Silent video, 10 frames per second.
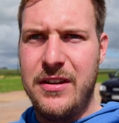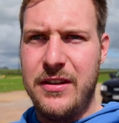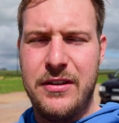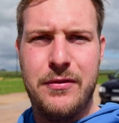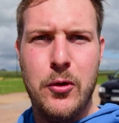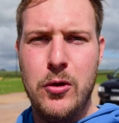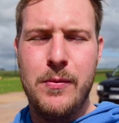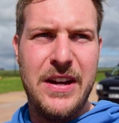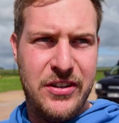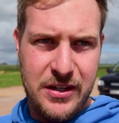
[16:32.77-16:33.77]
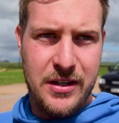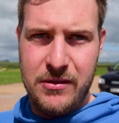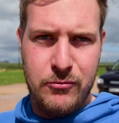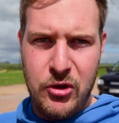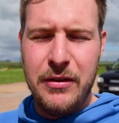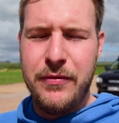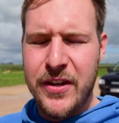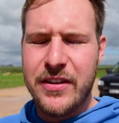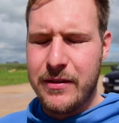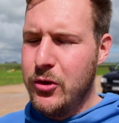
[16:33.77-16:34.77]
it's voodoo magic. It really
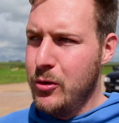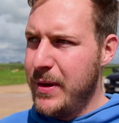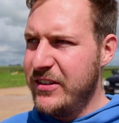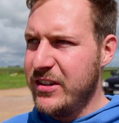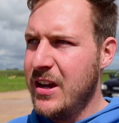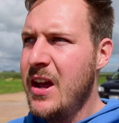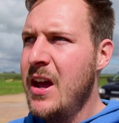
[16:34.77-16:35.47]
feels like voodoo magic.